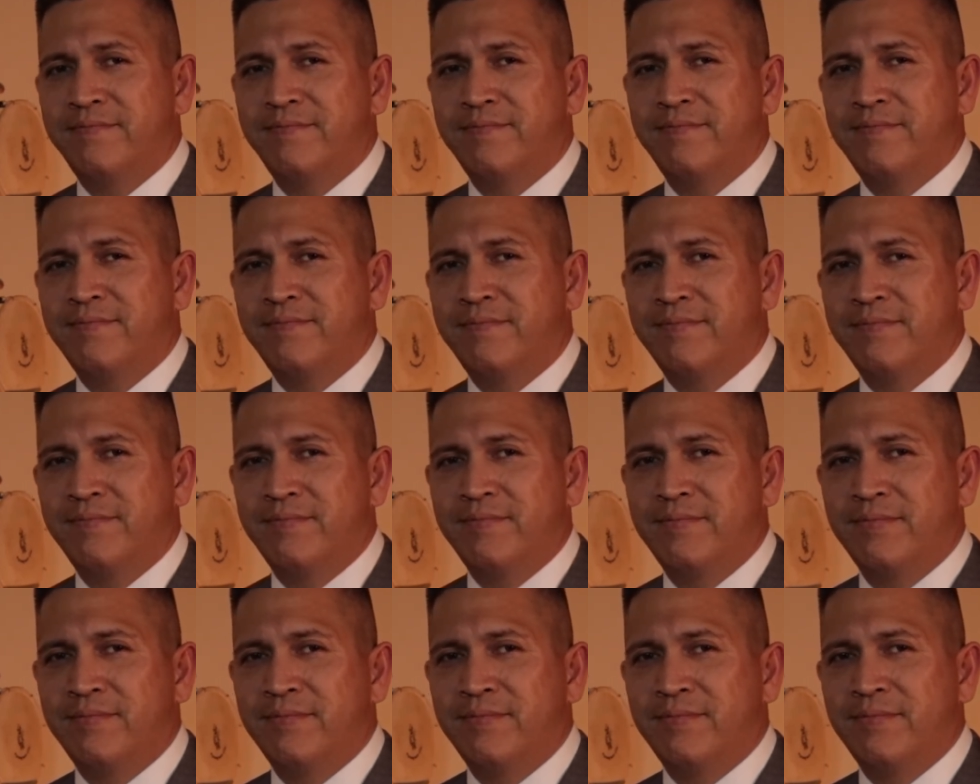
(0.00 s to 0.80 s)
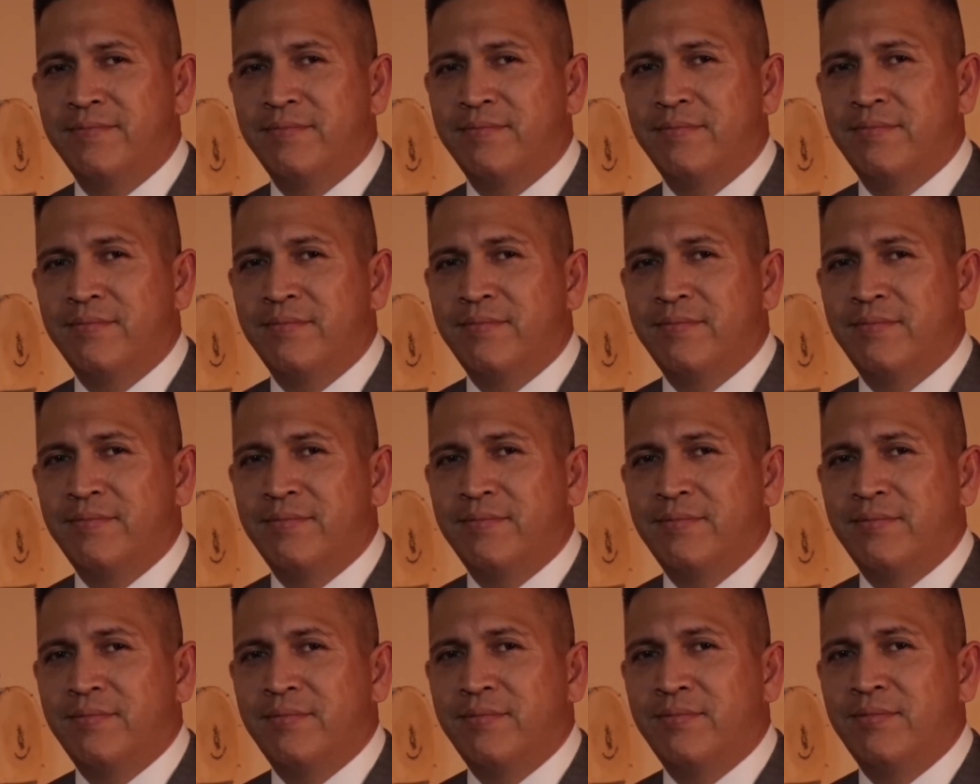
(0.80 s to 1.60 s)

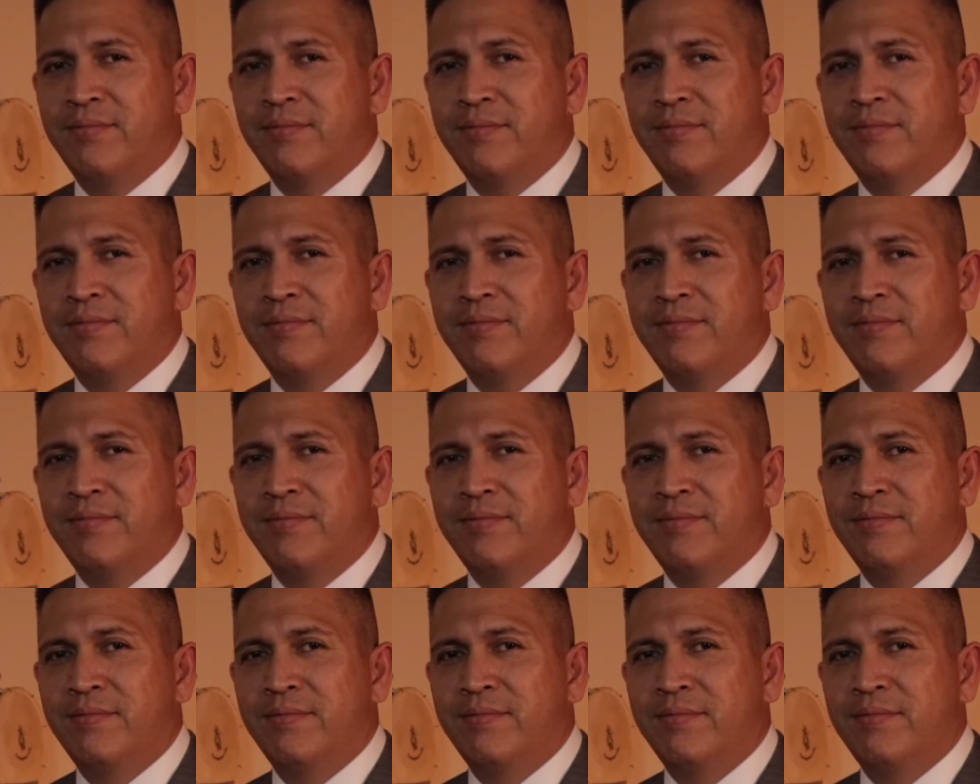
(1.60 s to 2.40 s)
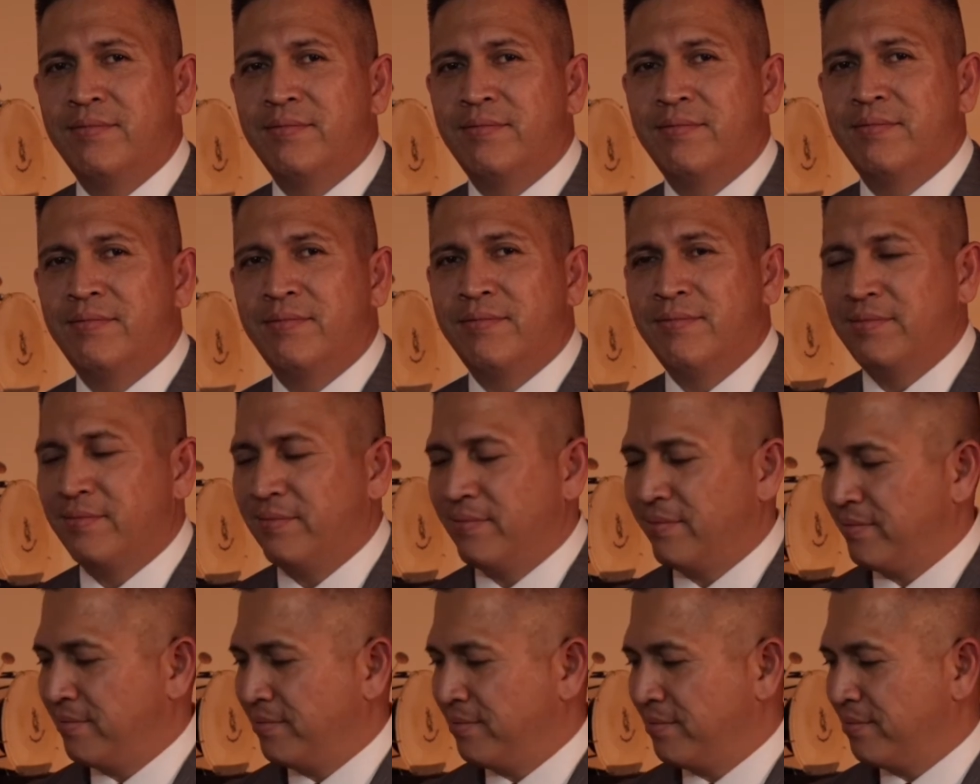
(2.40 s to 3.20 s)

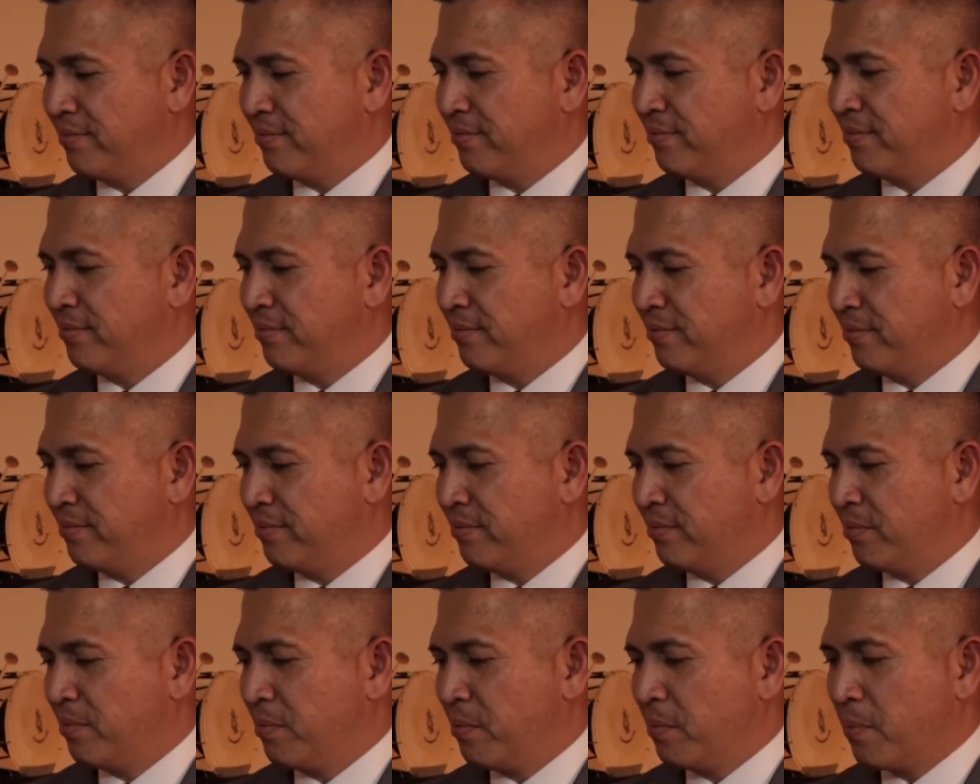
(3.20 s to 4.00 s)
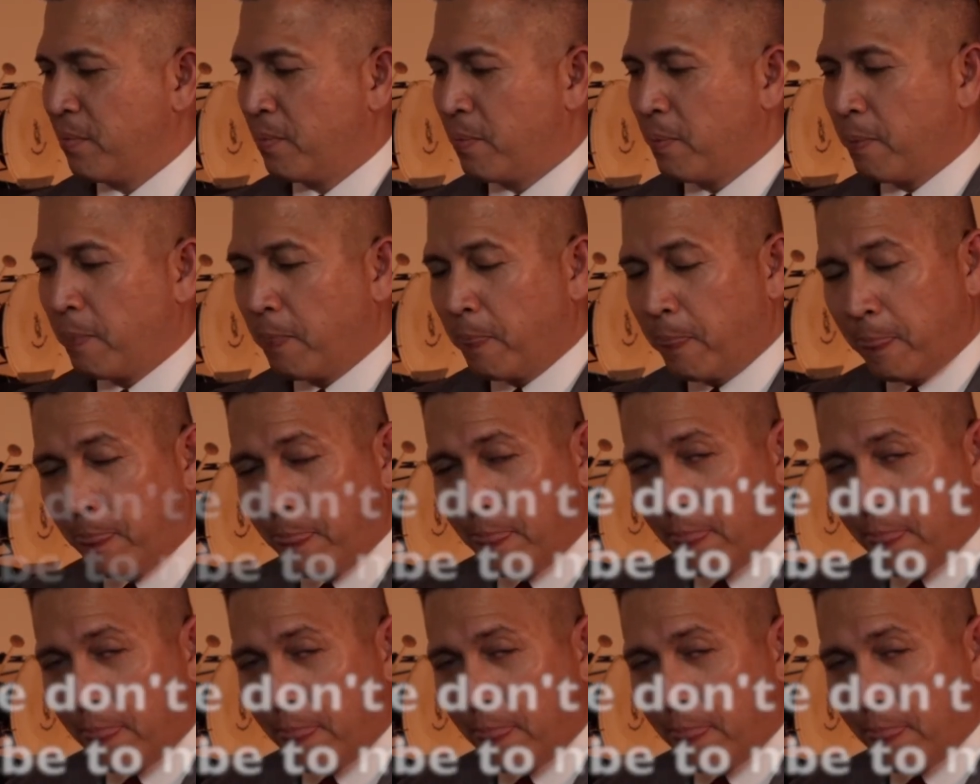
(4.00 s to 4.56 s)
(silence)